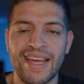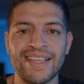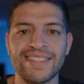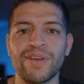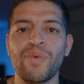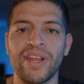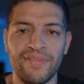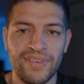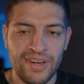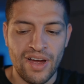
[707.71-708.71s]
as a wedding
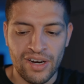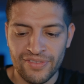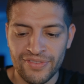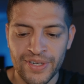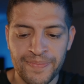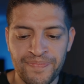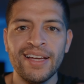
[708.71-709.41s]
videographer.